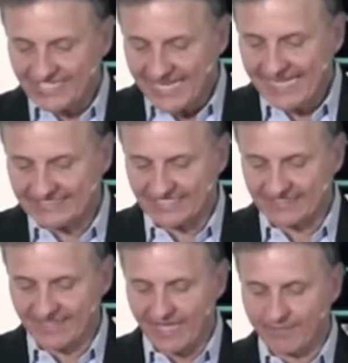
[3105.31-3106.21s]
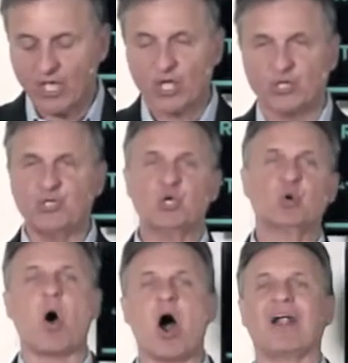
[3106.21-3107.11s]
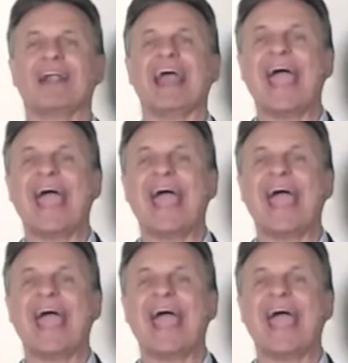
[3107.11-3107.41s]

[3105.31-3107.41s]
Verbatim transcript: saying to them, You are